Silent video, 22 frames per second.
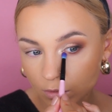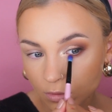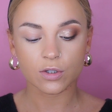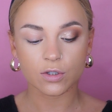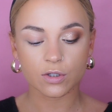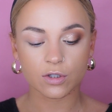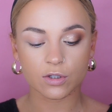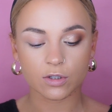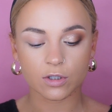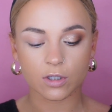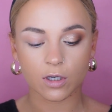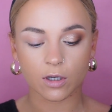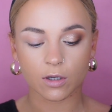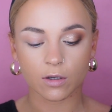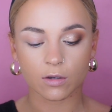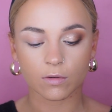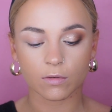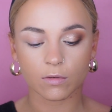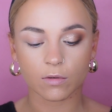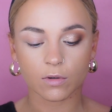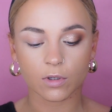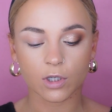
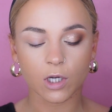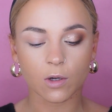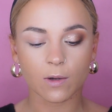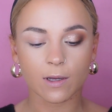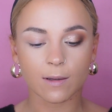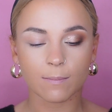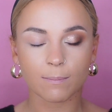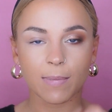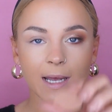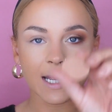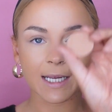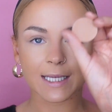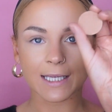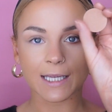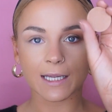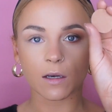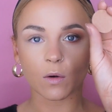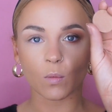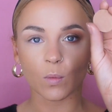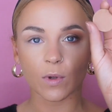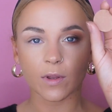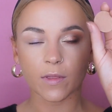So going back
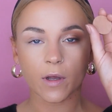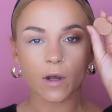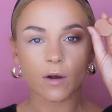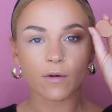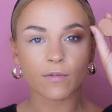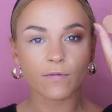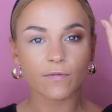in with our